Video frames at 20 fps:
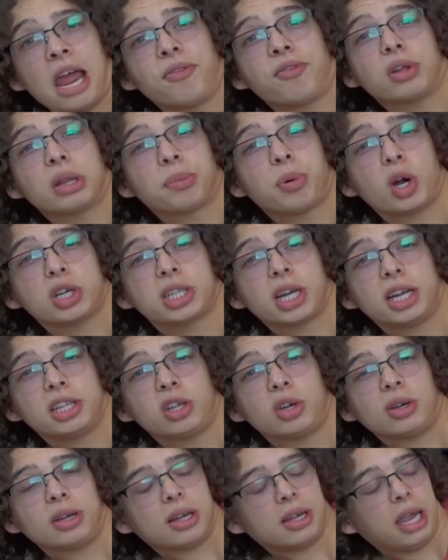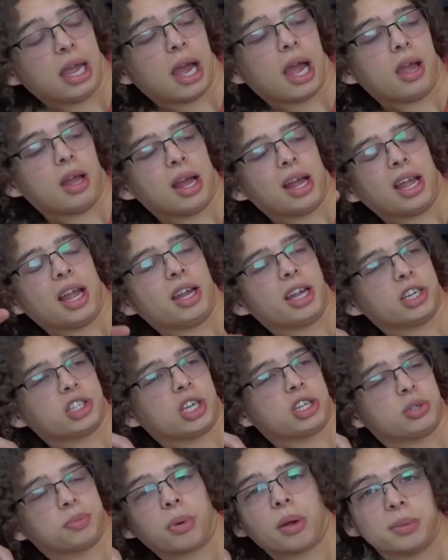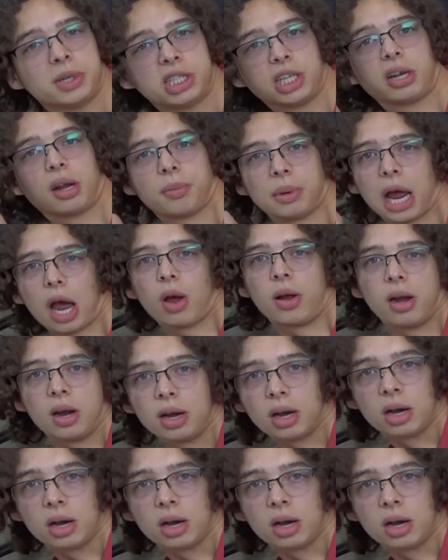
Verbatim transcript: And for the parts that I don't, yeah, I, I guess I should probably sit up now.